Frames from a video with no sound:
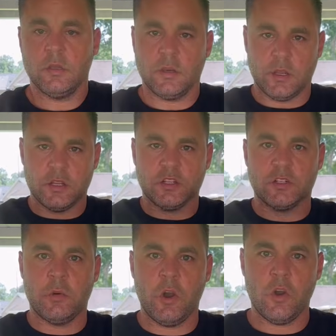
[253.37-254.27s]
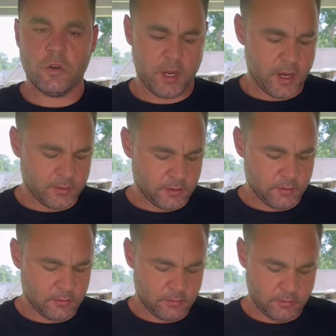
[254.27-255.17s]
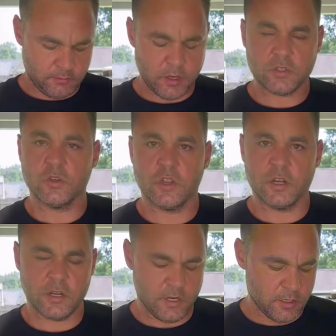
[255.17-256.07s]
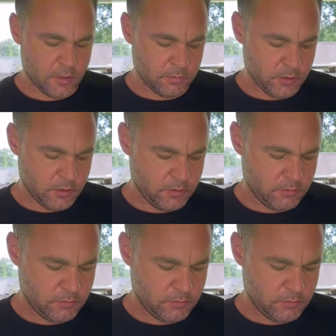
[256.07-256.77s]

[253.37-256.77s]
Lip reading: Get you some Hall casing. Make sure you clean it up good.